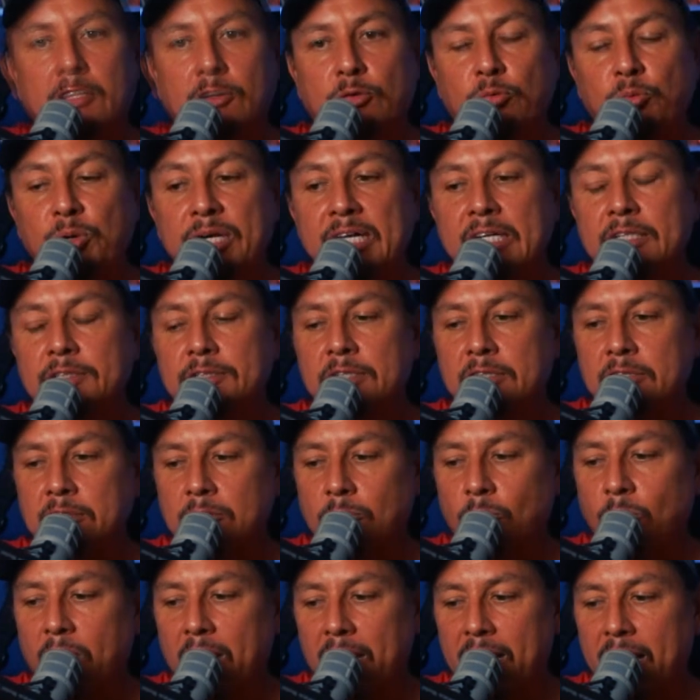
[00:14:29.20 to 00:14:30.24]
the reason
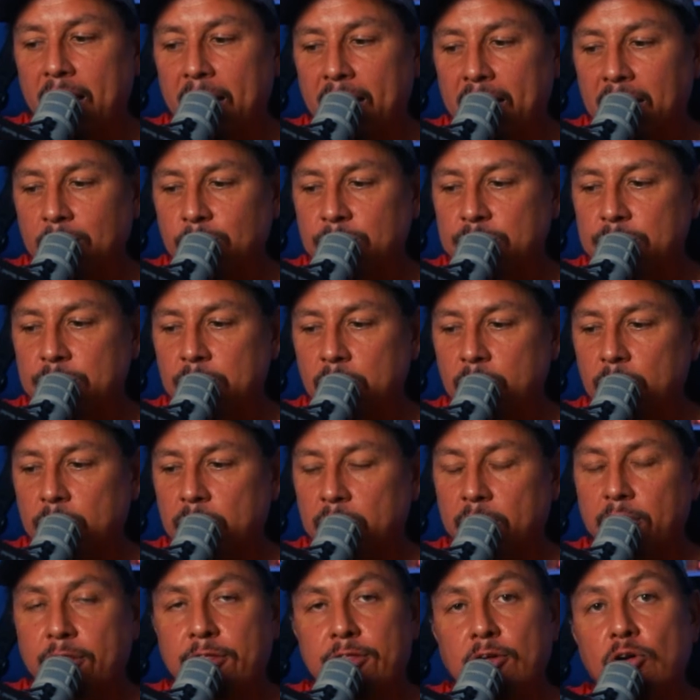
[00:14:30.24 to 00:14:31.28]
why I am so
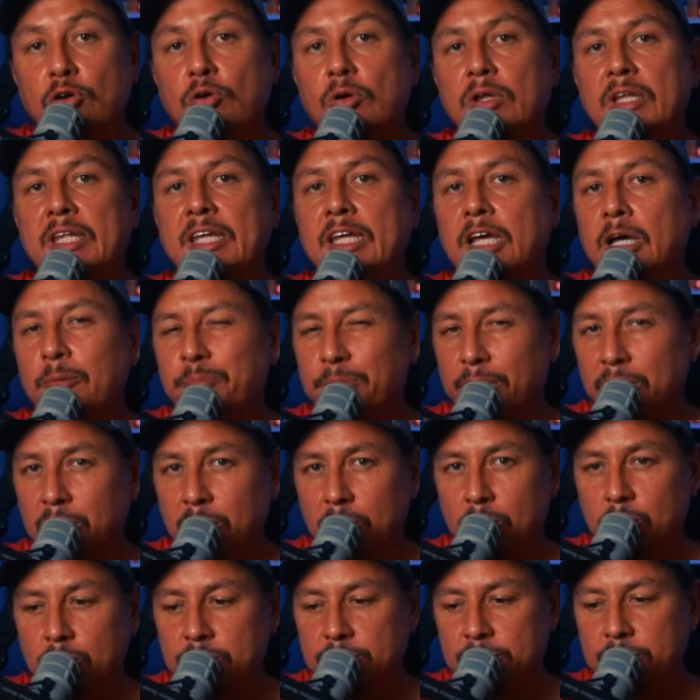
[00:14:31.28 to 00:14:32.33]
thoroughly
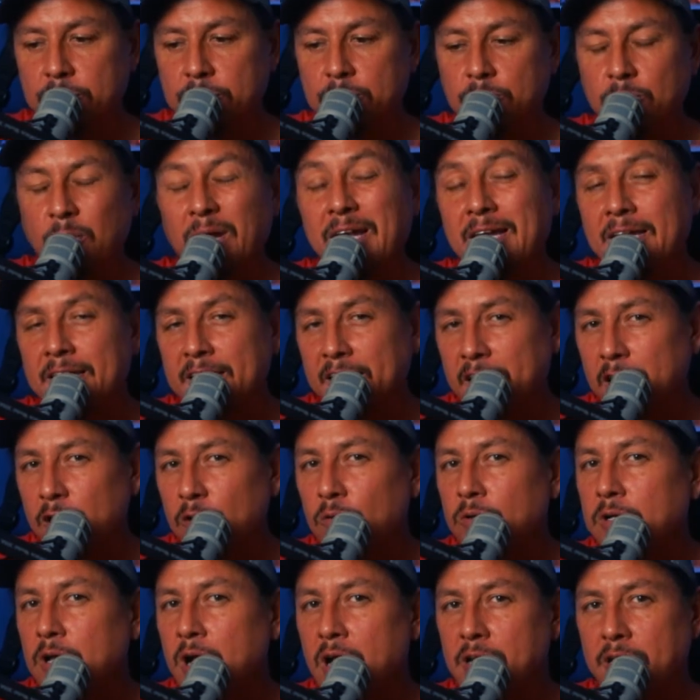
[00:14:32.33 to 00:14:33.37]
opposed to
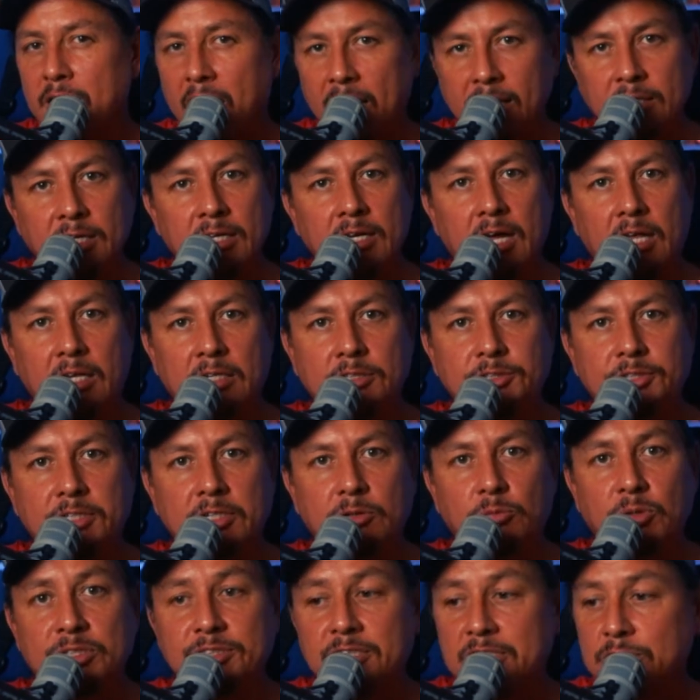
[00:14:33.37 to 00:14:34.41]
neocon ideology,
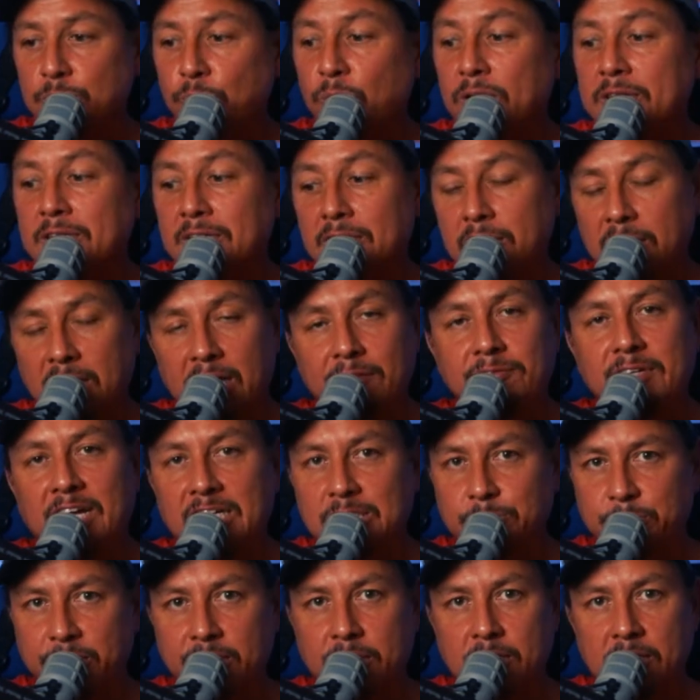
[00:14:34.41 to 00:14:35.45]
which is what the left has
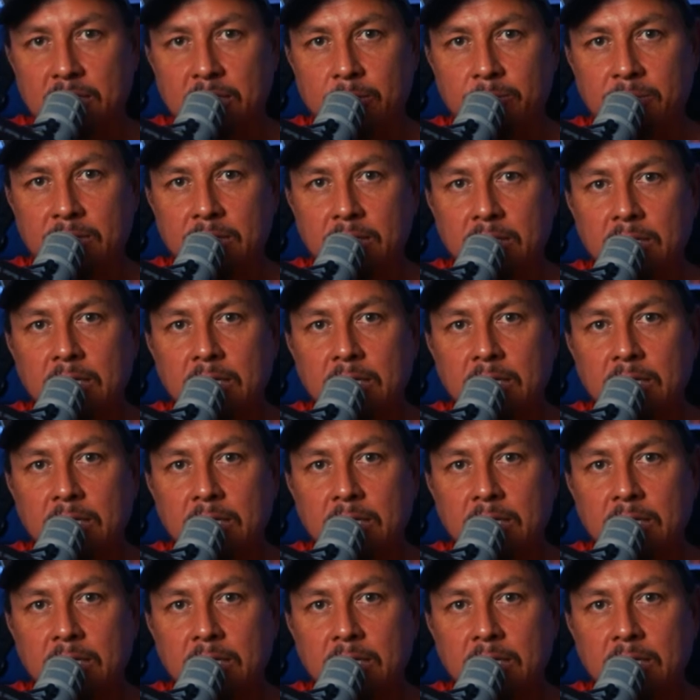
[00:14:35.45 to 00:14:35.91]
become,